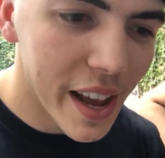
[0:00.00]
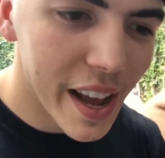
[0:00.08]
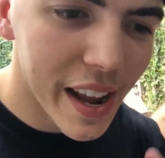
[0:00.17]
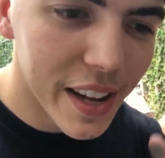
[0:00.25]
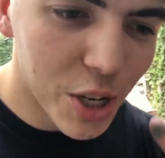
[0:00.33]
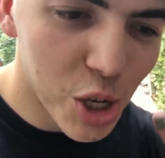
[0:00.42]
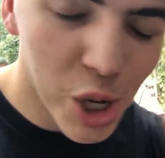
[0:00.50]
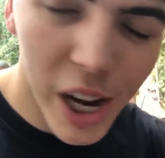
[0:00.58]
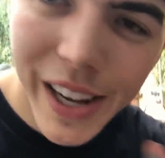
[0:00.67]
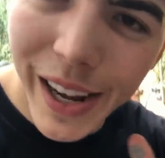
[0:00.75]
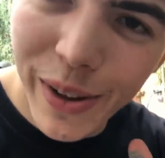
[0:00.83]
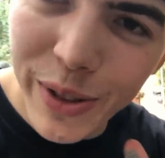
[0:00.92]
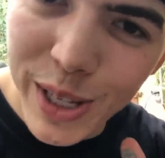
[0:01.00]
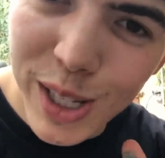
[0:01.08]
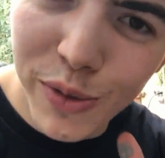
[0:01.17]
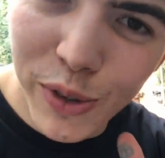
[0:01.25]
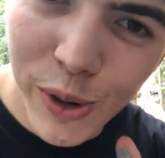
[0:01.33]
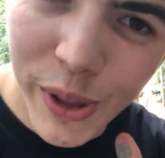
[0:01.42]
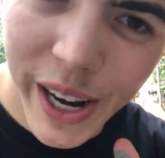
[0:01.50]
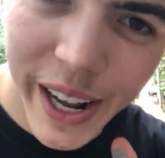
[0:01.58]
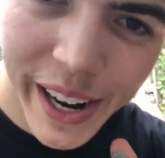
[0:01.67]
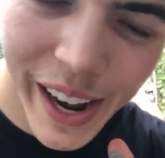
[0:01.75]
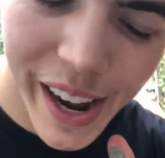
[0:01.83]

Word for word: And check out this food that I